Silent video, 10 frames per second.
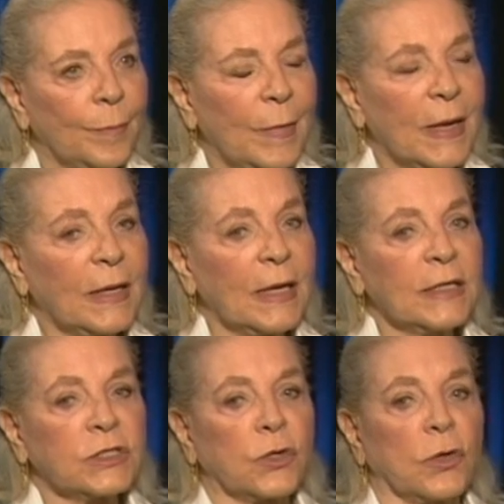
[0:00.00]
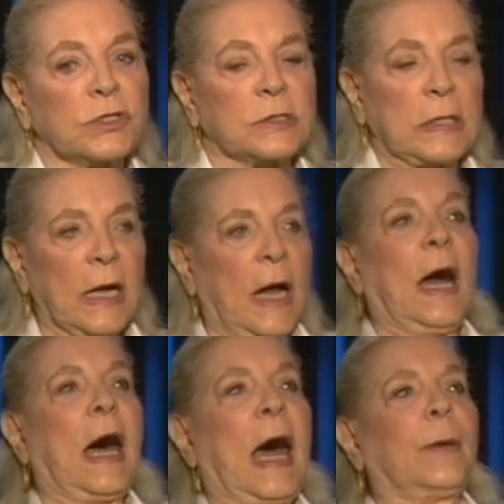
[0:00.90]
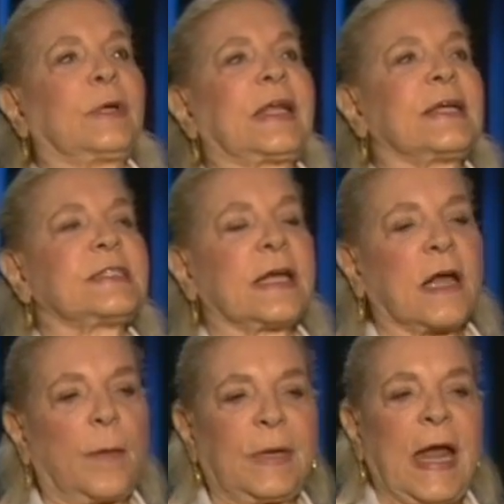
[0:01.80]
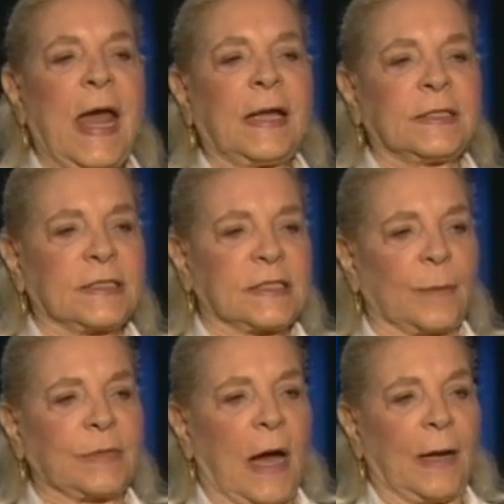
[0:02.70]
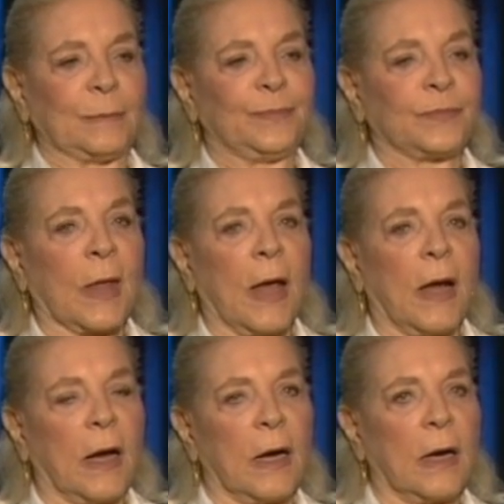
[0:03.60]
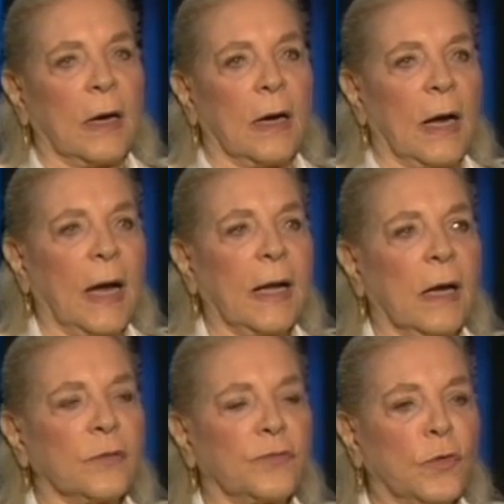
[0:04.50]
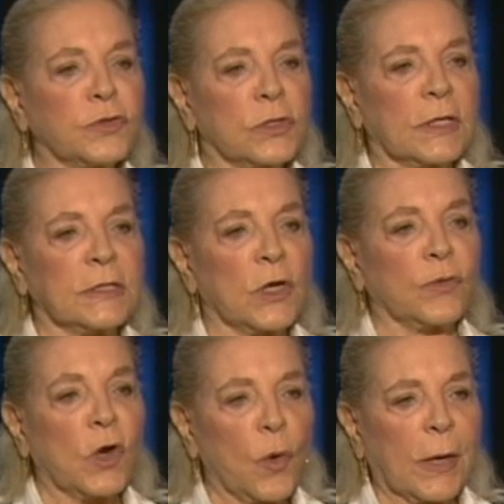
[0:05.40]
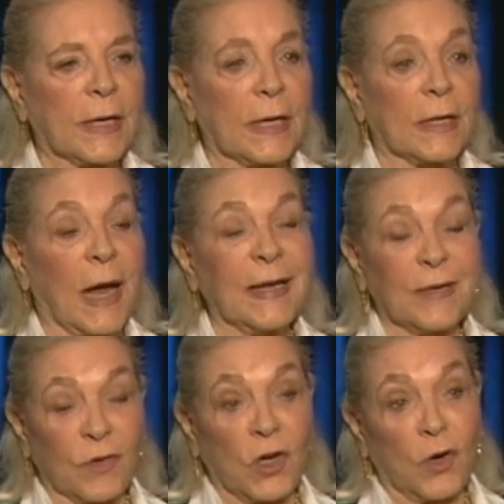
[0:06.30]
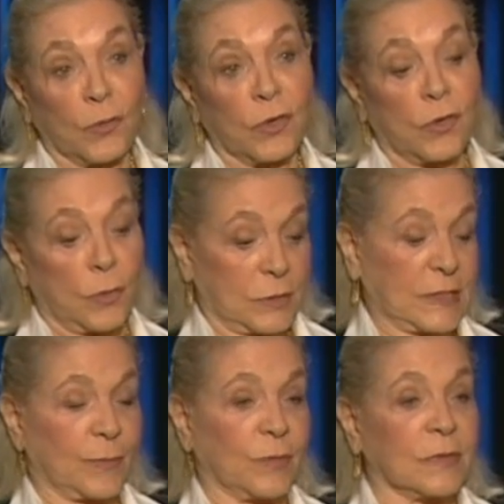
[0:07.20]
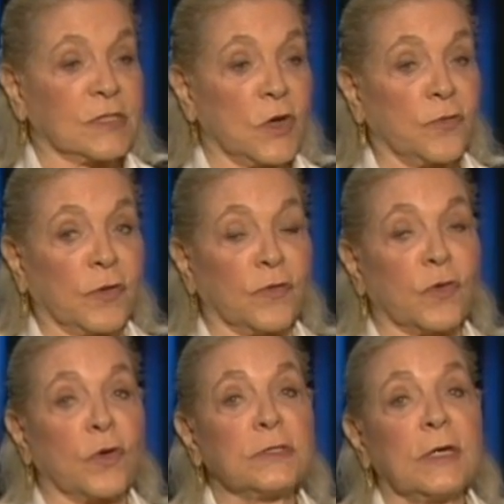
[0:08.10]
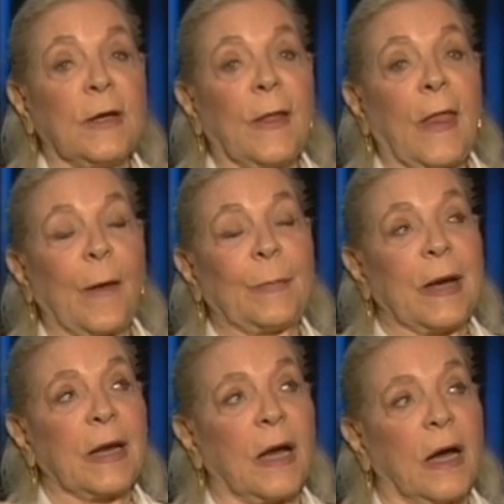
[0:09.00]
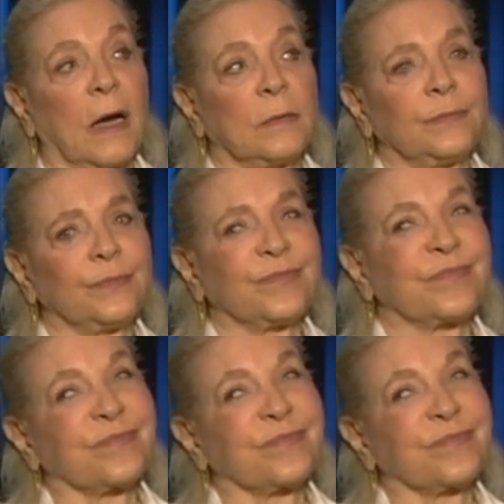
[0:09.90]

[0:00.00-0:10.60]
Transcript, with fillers: Male escorts I would guess they come in handy sometime. Uh, I unfortunately don't know any, and I live alone, you know, except with Sophie, of course. But um,